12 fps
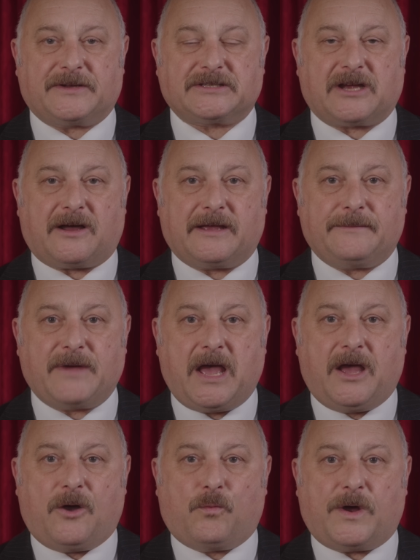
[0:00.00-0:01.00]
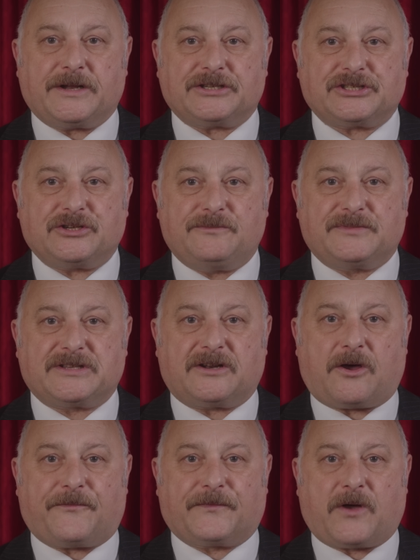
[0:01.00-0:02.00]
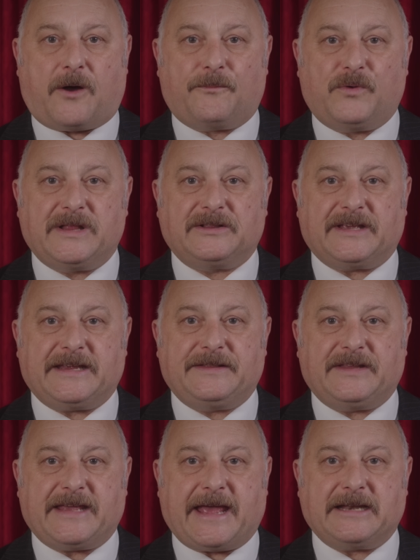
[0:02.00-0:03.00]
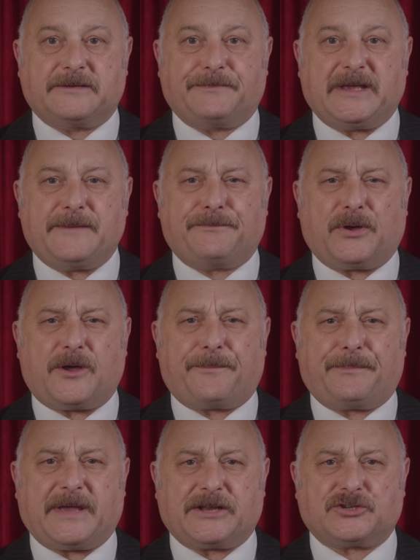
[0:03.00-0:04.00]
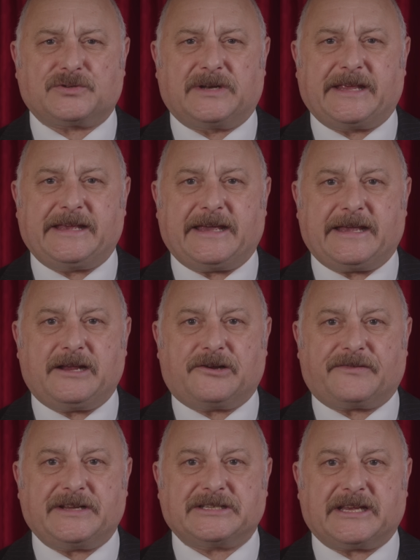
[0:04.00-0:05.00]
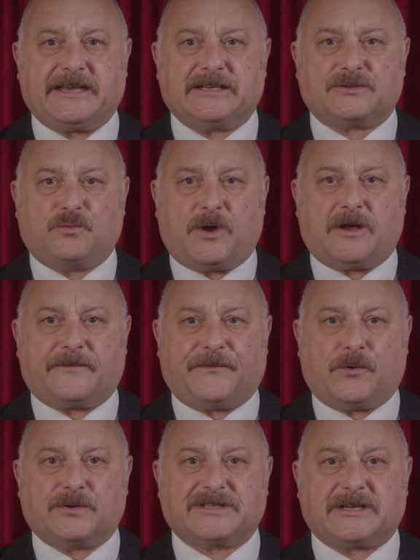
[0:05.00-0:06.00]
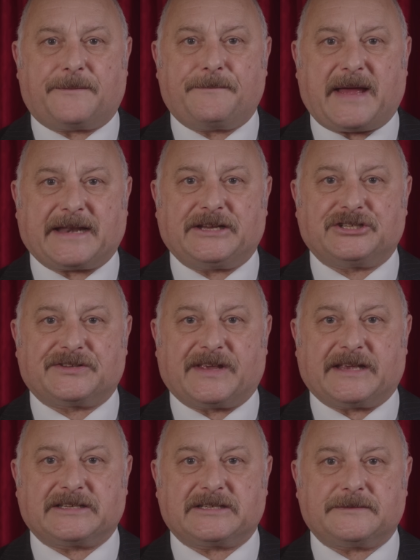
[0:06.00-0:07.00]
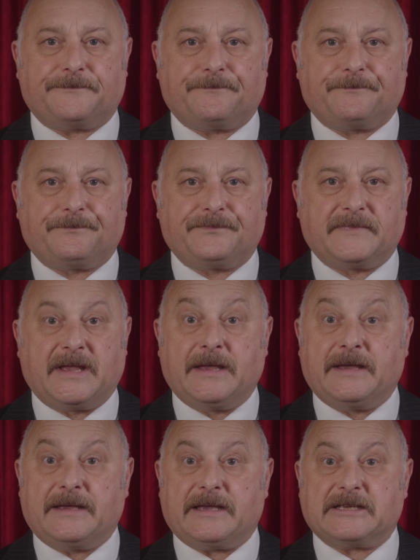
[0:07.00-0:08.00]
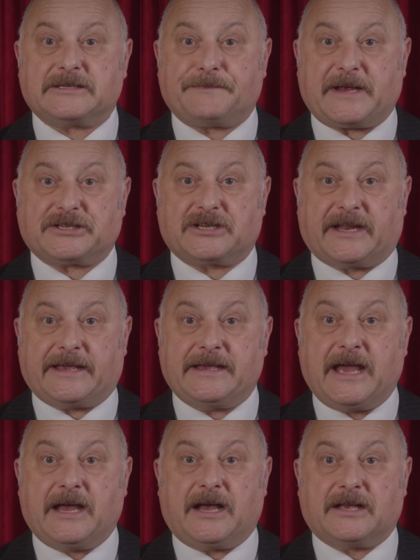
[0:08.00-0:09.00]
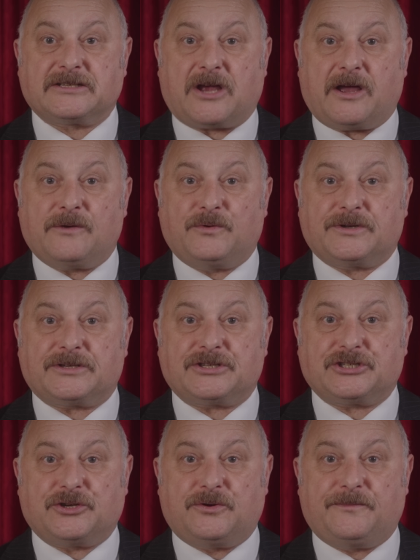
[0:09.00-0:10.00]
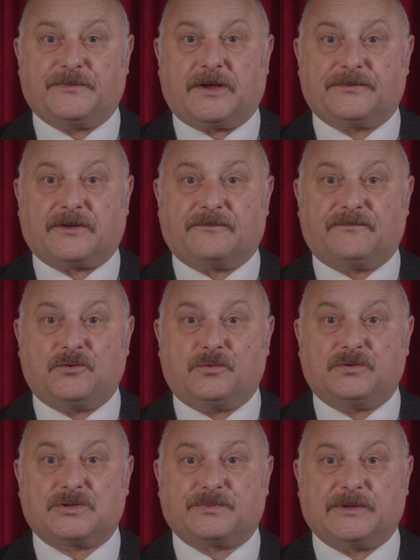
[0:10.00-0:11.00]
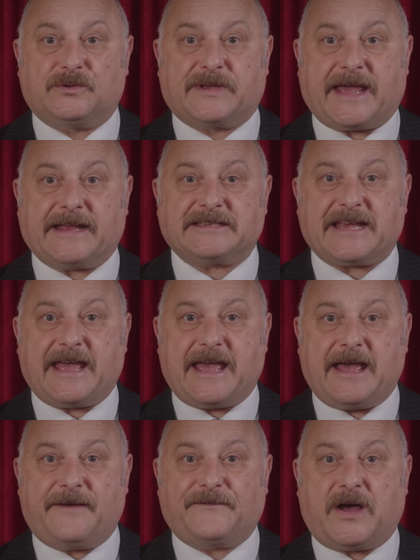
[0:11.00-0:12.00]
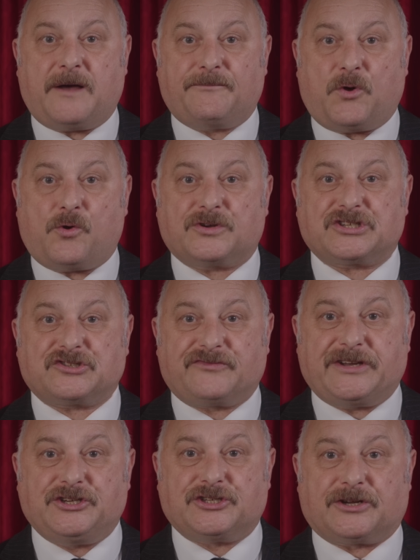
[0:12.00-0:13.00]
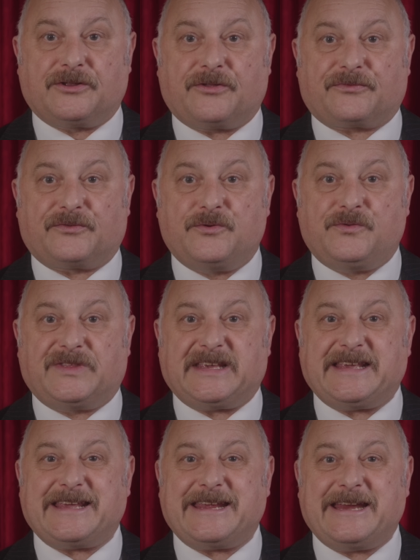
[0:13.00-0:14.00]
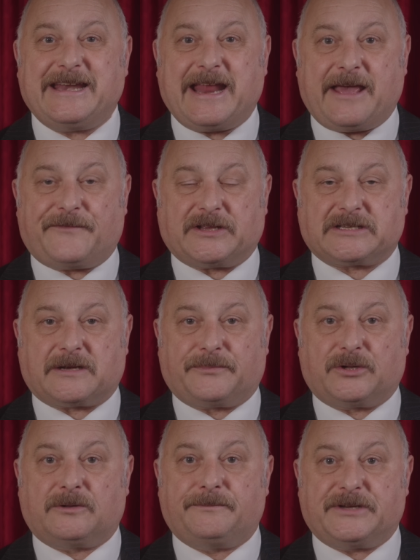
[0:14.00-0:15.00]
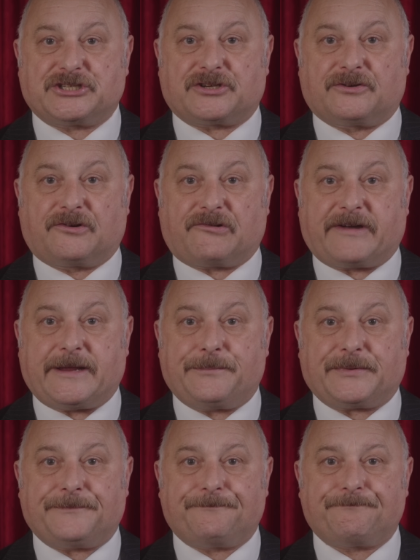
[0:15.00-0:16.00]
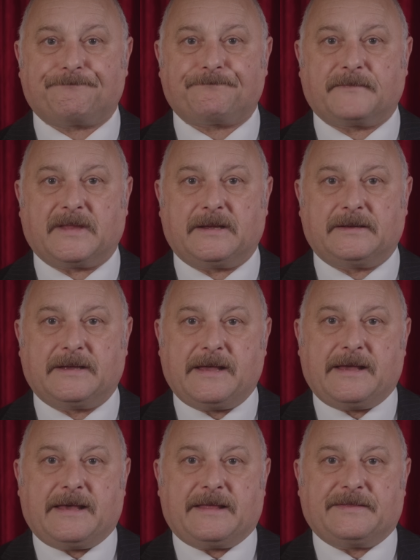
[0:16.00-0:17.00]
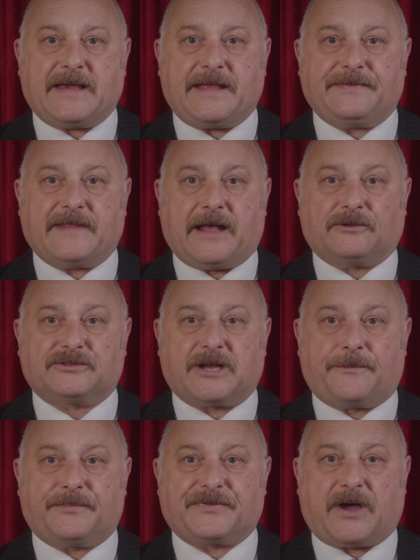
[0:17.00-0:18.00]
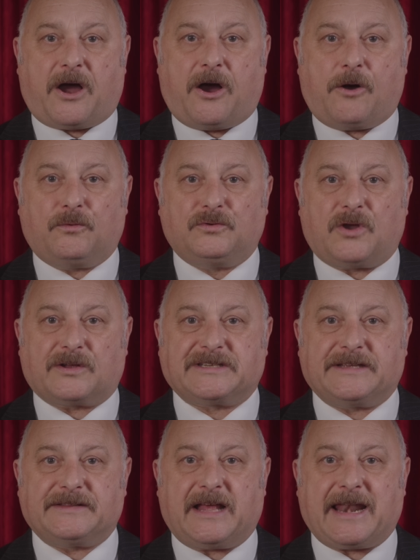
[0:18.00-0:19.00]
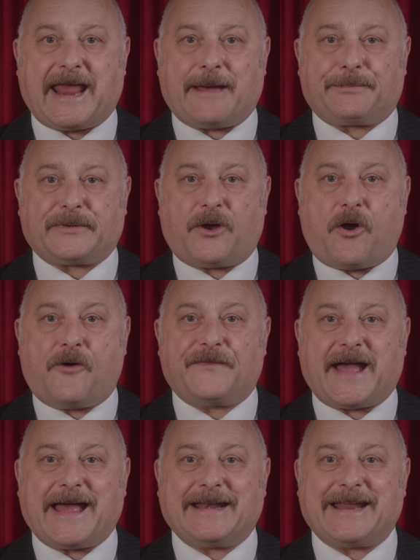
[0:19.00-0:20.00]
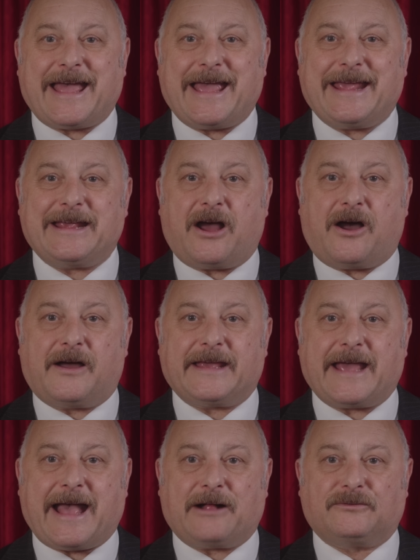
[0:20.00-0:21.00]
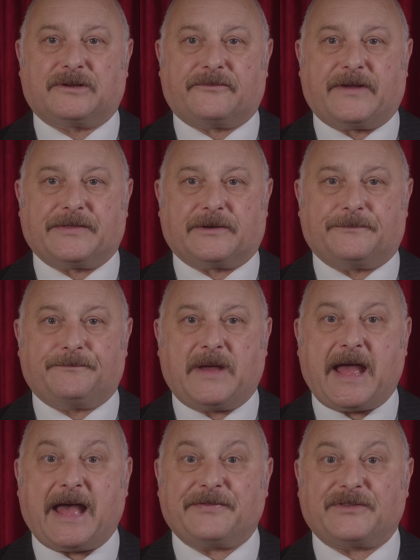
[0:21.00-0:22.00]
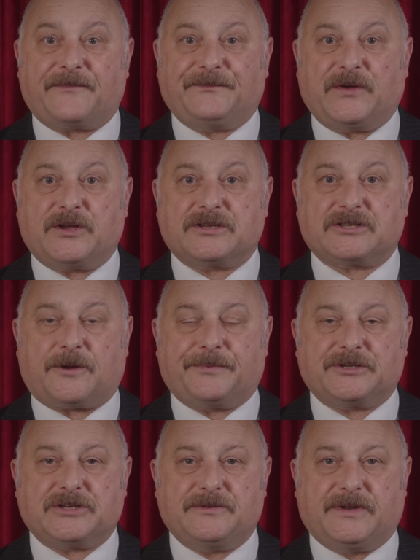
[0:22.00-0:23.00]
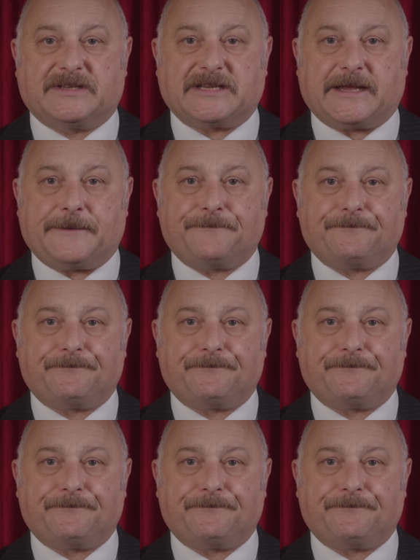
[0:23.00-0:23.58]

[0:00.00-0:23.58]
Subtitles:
time, one assumes that Ofcom will in the end be perpetually increasing its workforce to manage this. Especially as I would assume that the rules will get ever more stringent through the inevitable mission creep. Then they'll dump the whole lot in the lap of an AI algorithm at the first opportunity.